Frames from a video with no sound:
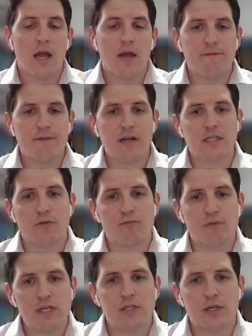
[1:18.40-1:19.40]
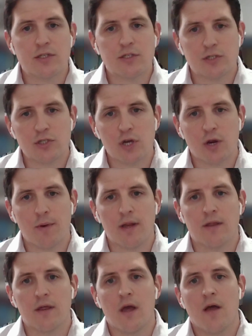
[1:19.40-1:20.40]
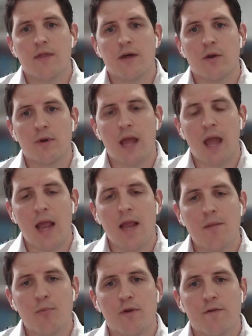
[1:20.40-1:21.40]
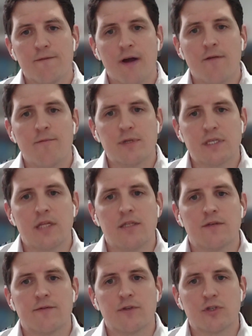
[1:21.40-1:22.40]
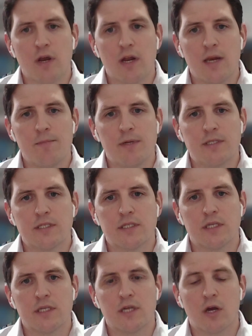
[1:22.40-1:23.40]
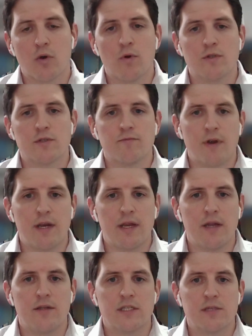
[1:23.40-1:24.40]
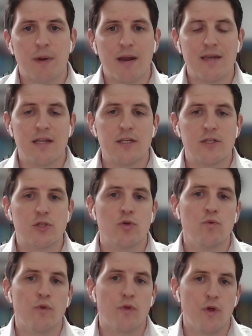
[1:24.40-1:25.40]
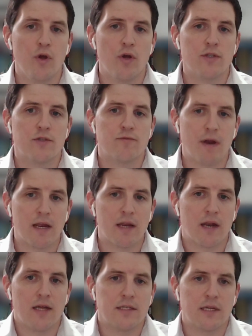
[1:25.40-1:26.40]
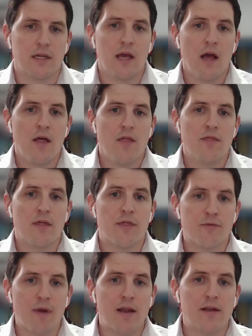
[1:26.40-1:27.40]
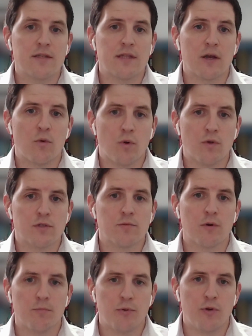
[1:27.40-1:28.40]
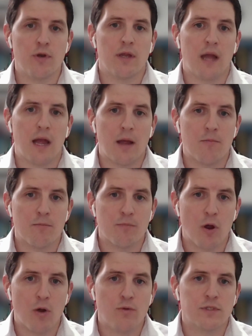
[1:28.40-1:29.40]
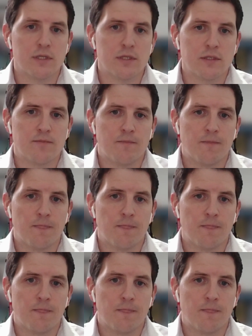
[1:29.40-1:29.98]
In fact, our research is showing that only 8.5% of Australian businesses are quantum ready, despite nearly two-thirds recognizing the threat that quantum computing poses.